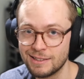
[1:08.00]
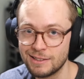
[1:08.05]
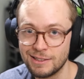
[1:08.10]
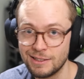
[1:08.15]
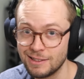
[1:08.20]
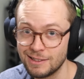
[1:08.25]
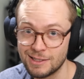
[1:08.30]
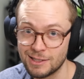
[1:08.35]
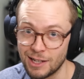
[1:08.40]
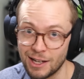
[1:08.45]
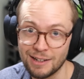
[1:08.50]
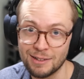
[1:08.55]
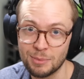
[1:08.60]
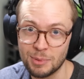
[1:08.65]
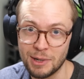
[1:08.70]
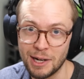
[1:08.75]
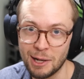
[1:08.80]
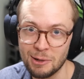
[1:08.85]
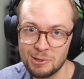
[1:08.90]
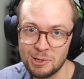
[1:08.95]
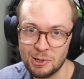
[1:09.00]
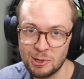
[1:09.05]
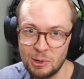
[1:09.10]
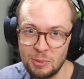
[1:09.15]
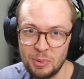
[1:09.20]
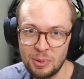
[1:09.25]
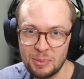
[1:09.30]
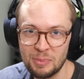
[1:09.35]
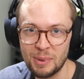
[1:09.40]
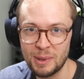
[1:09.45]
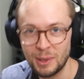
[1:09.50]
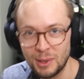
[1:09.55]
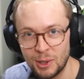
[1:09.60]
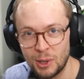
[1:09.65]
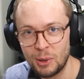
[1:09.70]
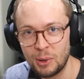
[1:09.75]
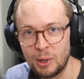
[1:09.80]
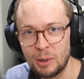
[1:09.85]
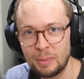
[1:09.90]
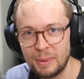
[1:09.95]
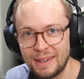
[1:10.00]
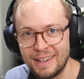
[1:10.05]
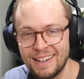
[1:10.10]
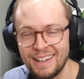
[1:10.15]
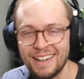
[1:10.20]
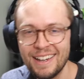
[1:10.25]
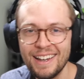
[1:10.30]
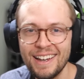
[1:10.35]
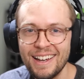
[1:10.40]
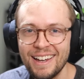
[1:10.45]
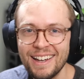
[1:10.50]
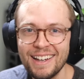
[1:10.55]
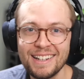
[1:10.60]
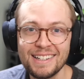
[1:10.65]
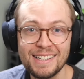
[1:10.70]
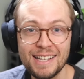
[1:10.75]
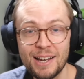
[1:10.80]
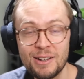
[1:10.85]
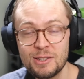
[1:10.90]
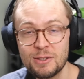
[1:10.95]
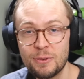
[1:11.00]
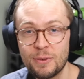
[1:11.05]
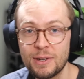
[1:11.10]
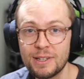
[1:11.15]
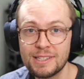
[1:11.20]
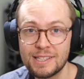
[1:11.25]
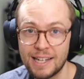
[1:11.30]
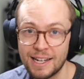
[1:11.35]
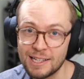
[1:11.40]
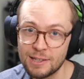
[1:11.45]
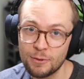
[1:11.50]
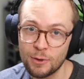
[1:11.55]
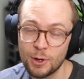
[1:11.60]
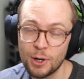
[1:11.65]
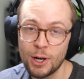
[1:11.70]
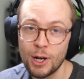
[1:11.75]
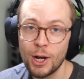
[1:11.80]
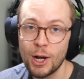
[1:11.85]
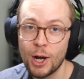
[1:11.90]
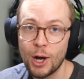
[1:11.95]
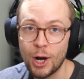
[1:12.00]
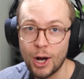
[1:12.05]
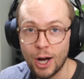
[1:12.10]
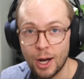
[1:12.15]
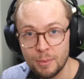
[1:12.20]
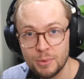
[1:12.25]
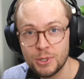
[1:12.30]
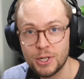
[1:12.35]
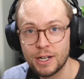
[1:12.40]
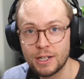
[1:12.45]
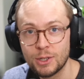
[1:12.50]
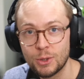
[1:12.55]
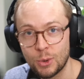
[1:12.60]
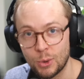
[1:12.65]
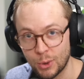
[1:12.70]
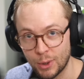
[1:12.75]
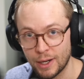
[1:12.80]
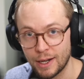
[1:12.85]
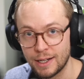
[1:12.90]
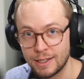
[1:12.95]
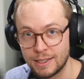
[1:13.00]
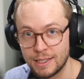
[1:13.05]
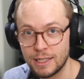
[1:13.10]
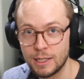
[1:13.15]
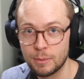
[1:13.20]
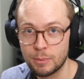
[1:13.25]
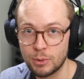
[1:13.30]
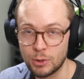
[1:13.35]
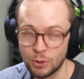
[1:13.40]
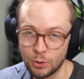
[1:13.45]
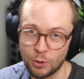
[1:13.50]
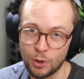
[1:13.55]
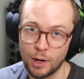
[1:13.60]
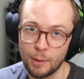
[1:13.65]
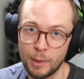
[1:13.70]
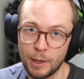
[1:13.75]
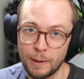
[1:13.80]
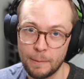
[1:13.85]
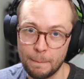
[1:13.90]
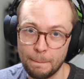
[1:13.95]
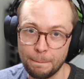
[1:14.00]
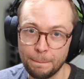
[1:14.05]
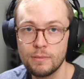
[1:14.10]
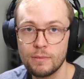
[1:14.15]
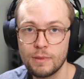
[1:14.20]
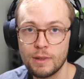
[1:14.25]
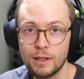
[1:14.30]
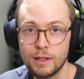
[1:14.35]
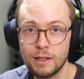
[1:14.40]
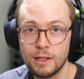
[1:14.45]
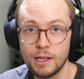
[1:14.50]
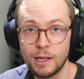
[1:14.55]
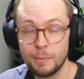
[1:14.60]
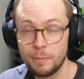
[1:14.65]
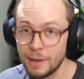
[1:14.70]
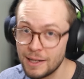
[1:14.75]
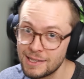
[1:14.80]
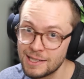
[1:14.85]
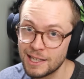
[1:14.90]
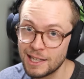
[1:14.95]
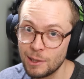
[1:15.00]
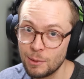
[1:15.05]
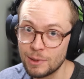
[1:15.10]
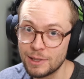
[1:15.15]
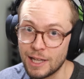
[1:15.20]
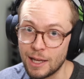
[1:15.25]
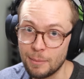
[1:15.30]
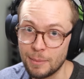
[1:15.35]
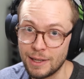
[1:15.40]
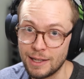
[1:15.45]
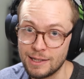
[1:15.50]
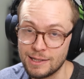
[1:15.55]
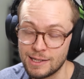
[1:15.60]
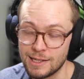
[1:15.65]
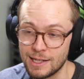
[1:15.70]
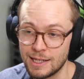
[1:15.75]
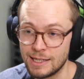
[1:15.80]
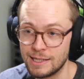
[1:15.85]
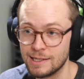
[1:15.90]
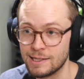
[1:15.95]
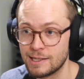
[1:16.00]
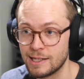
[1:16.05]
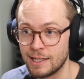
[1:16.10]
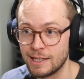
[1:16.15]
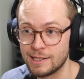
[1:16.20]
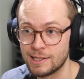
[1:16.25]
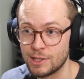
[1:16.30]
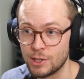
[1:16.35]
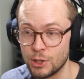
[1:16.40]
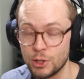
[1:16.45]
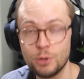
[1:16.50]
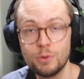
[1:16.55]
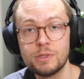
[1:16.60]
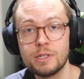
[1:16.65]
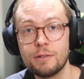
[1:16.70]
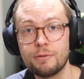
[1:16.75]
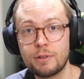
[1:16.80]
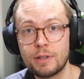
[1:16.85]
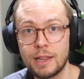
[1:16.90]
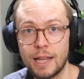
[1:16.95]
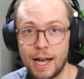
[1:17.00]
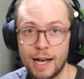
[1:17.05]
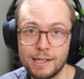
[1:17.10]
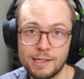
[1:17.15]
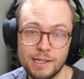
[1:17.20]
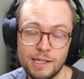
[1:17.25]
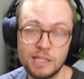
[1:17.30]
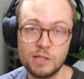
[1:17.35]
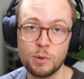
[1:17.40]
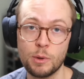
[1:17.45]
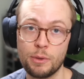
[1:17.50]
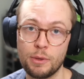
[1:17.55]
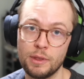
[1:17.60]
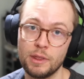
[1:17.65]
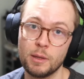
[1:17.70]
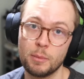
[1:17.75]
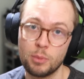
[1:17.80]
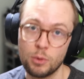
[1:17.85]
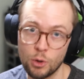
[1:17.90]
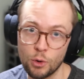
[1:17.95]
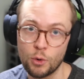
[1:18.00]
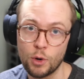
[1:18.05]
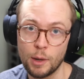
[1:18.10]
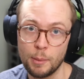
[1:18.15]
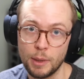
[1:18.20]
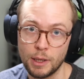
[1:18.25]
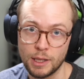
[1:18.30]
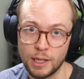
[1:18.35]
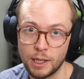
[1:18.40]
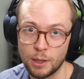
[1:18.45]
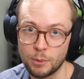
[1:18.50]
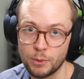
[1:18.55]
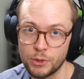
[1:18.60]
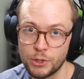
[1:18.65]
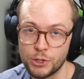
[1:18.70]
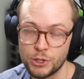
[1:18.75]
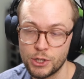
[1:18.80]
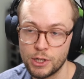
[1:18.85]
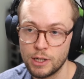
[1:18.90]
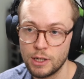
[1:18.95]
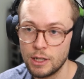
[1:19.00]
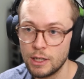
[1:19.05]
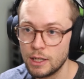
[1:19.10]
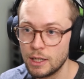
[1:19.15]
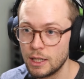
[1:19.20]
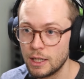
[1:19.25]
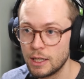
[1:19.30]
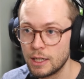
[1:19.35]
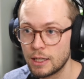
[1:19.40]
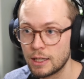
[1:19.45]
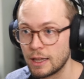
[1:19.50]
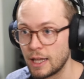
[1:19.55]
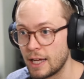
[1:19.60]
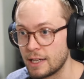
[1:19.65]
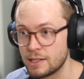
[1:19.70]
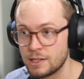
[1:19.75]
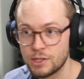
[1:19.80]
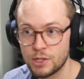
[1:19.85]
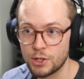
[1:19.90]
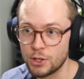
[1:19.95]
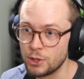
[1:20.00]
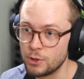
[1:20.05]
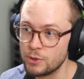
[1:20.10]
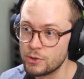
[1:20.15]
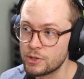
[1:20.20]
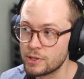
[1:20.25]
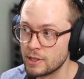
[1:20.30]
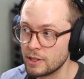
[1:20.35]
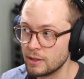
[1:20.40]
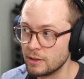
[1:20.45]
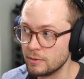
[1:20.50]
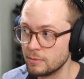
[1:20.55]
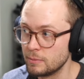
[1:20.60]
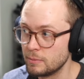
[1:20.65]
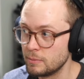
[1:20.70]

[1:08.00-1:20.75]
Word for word: it's not pronounced OOP, but OOP stands for, stands for Object Oriented Programming. And basically what that means is it's the use of classes within the programming language. Classes are used in